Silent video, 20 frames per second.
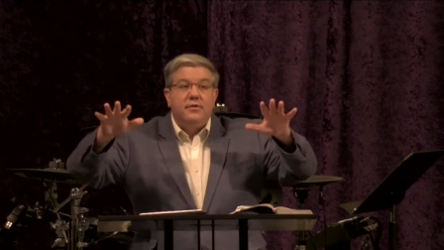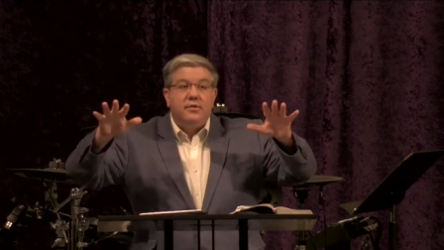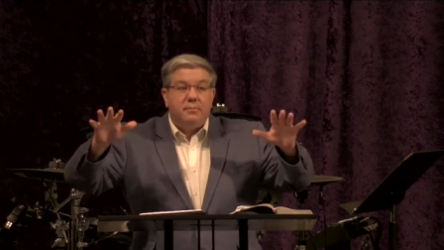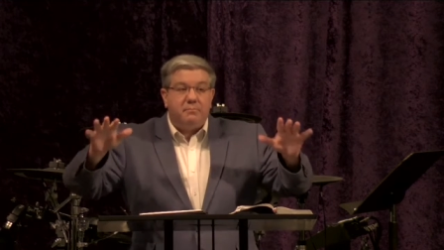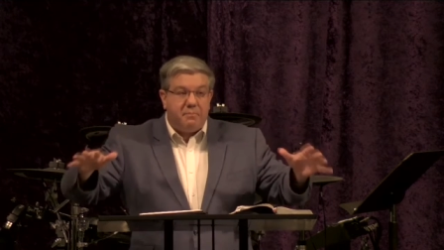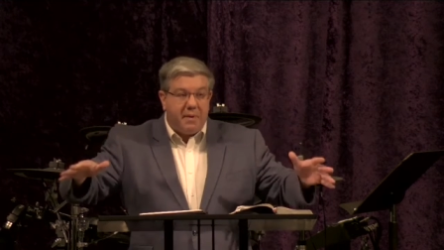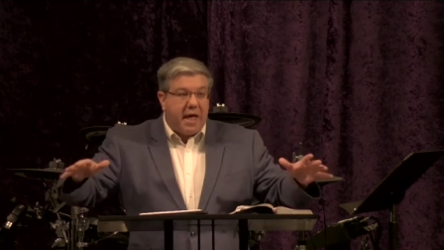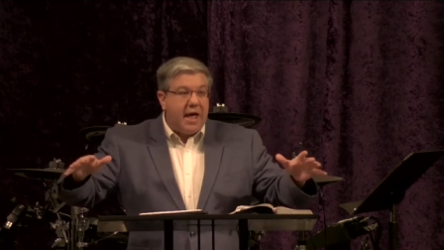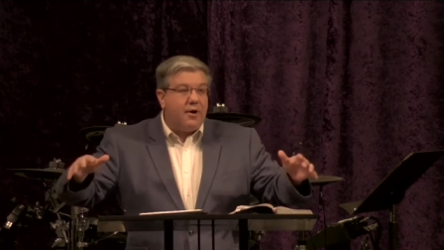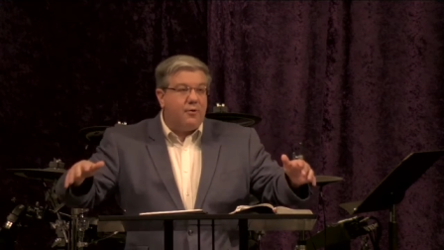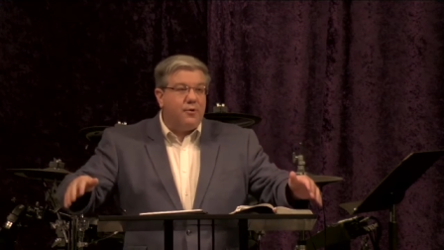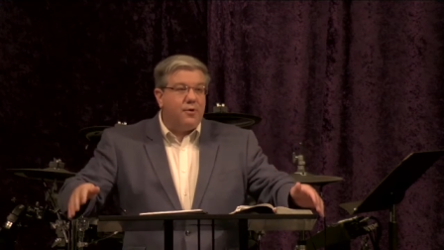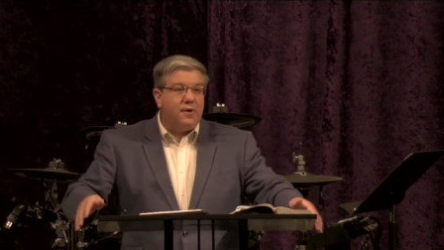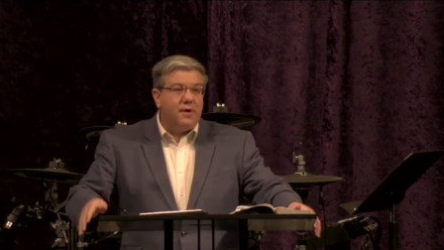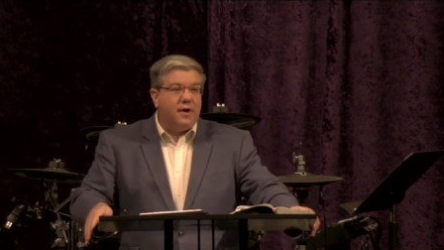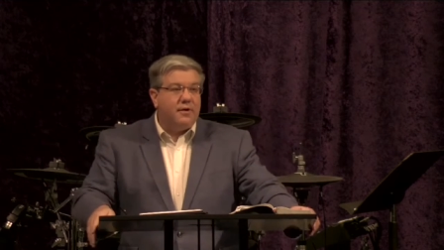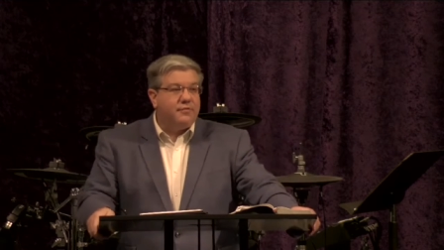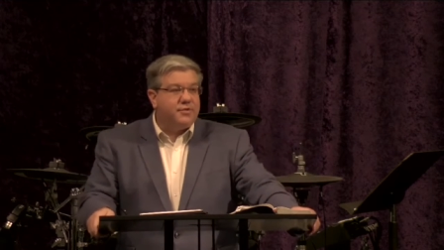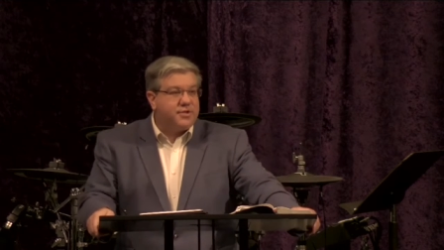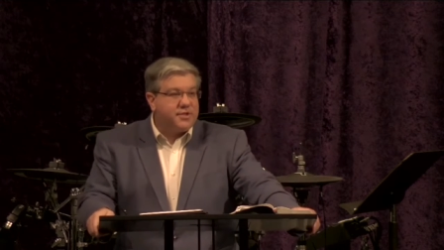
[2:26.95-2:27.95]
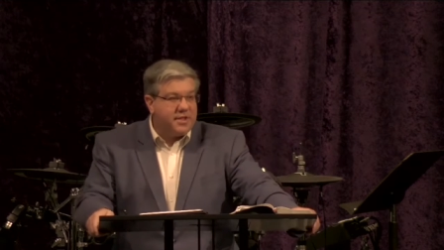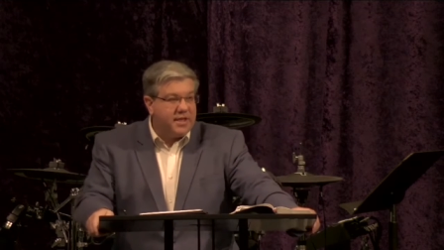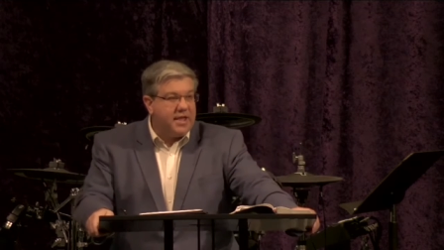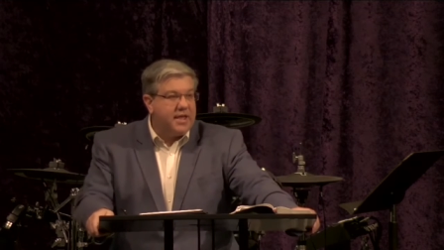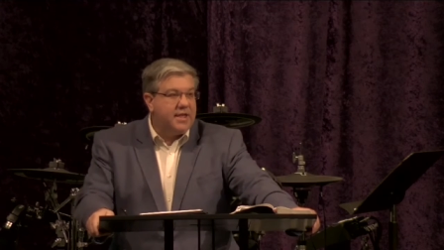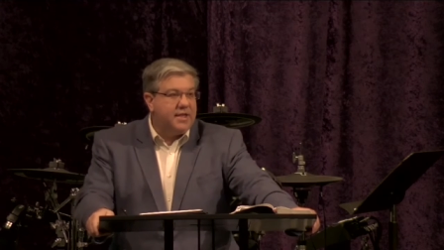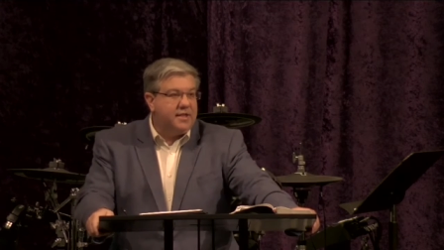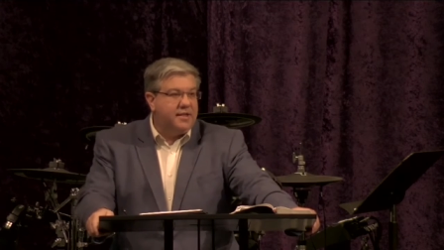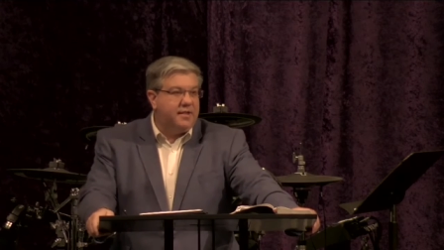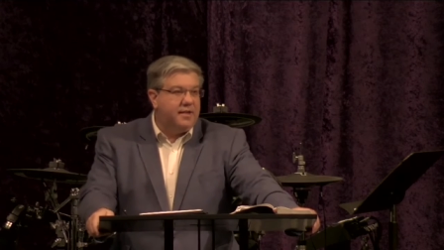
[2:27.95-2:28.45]
the power of
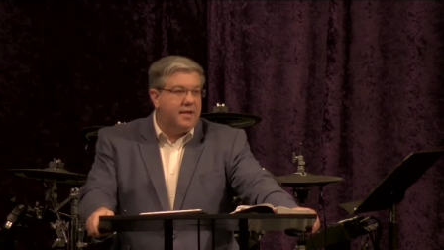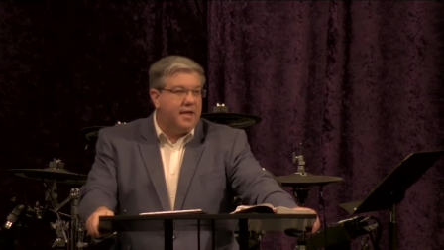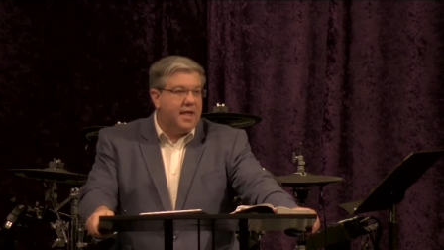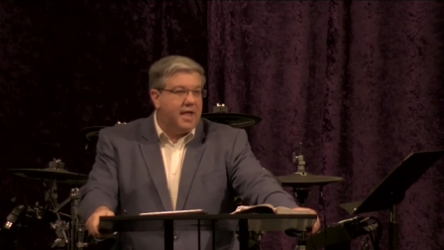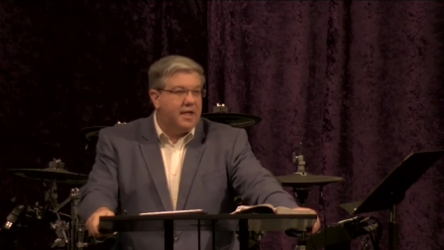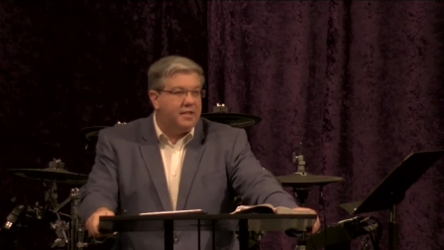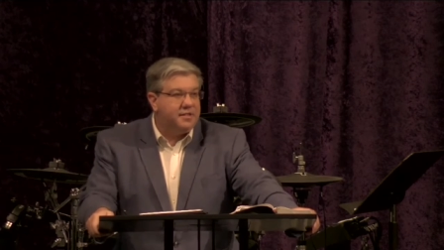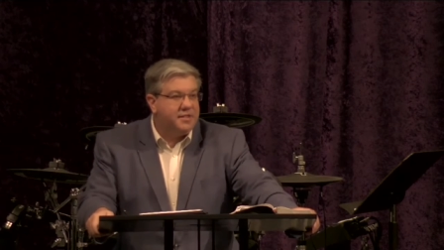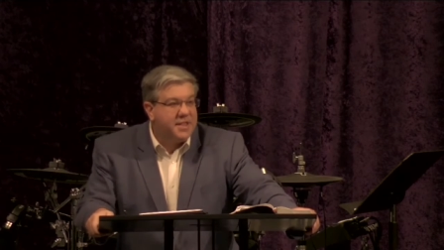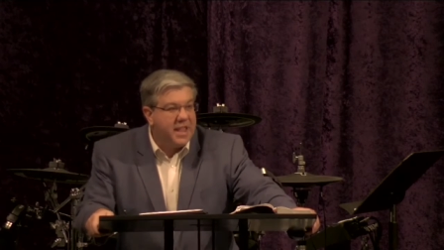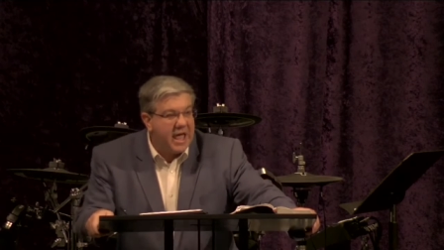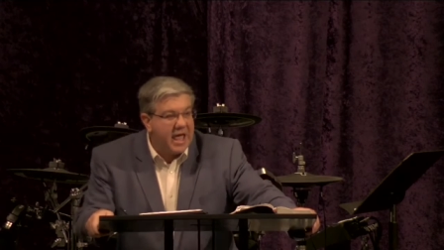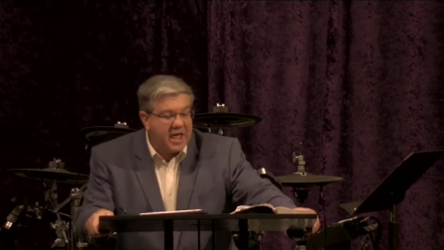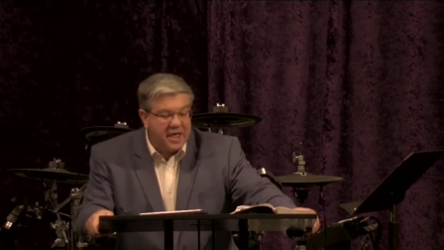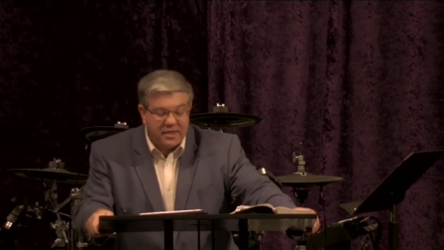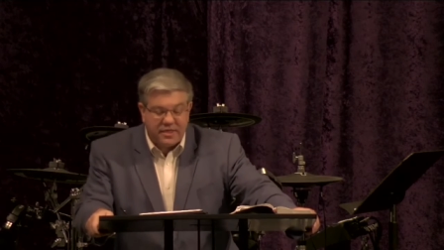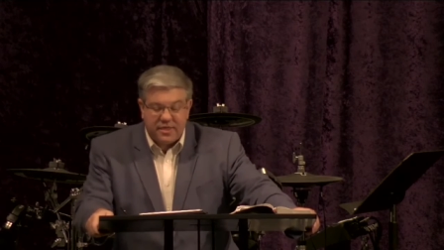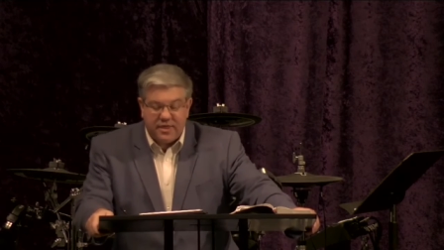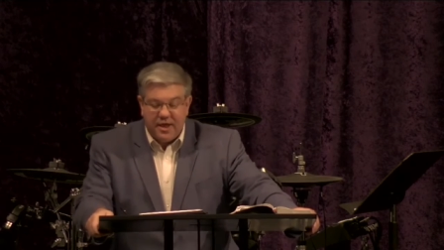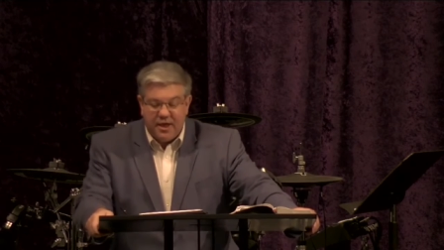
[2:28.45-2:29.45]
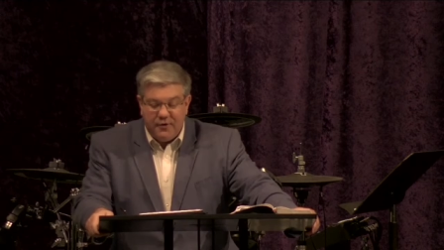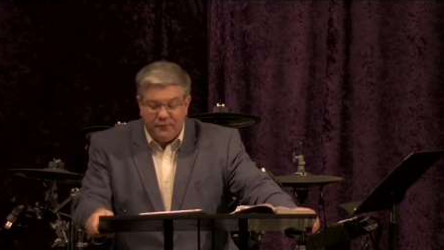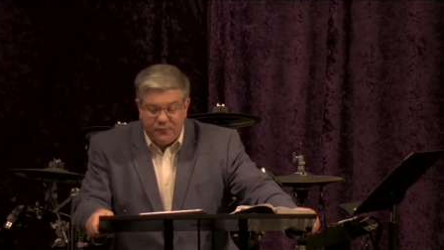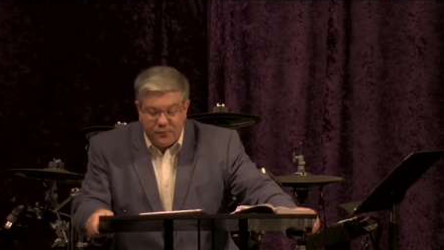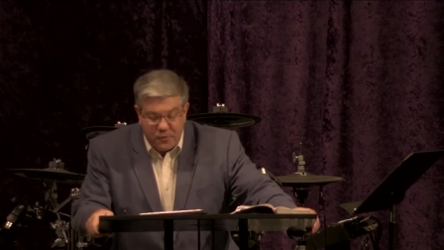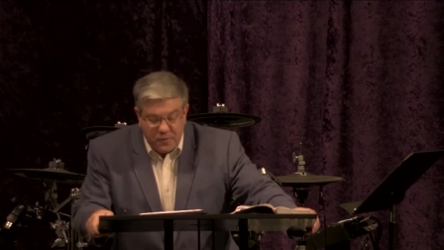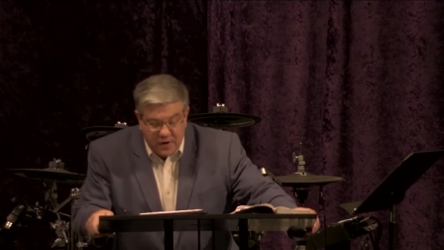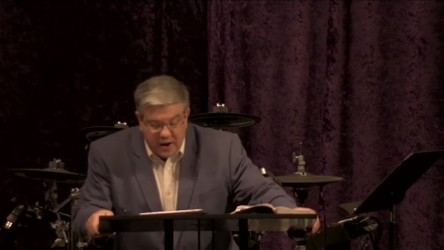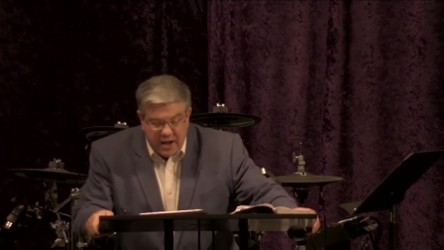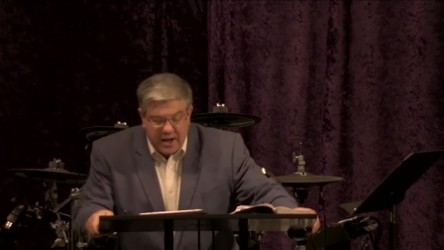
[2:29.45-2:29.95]
sin and death
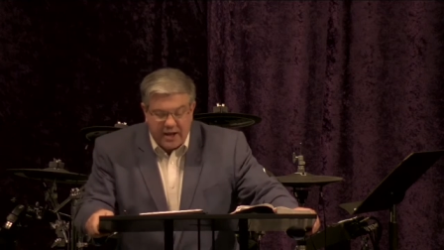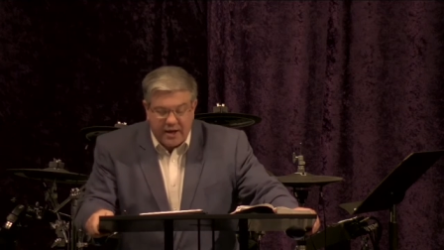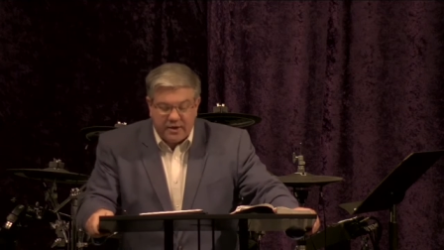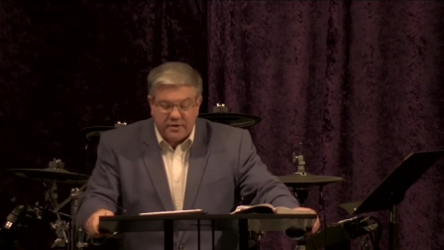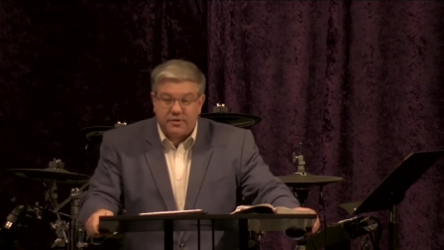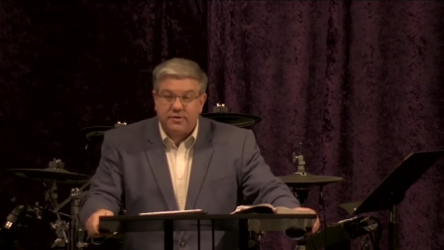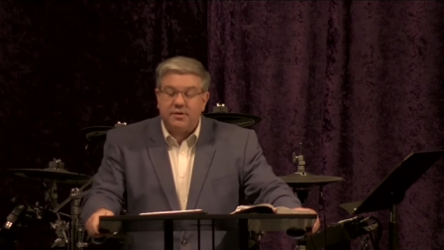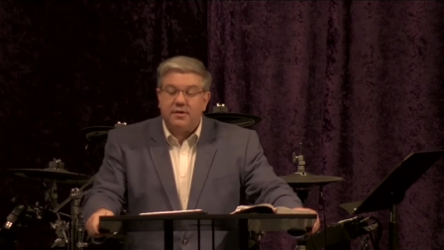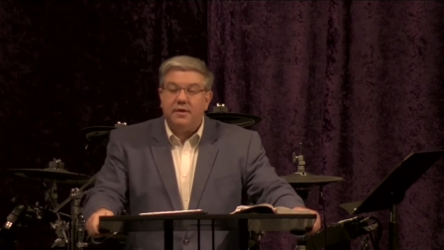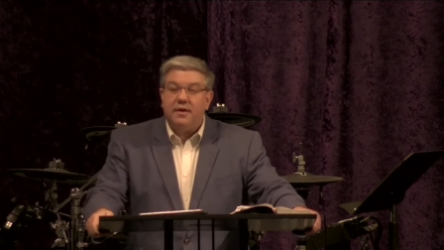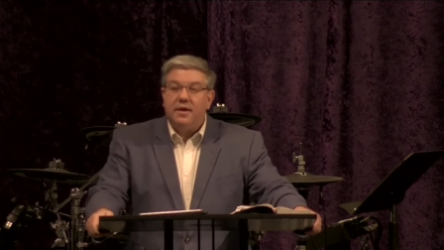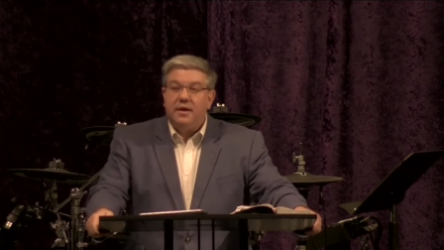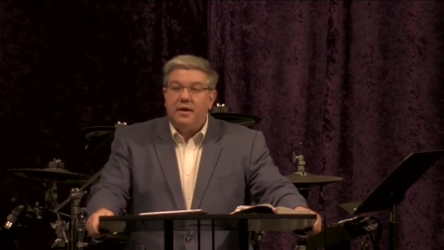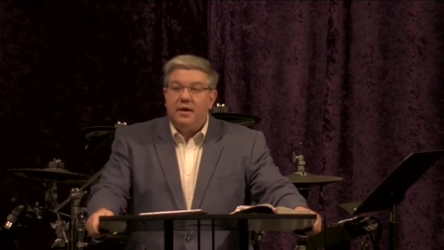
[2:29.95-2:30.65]
for us.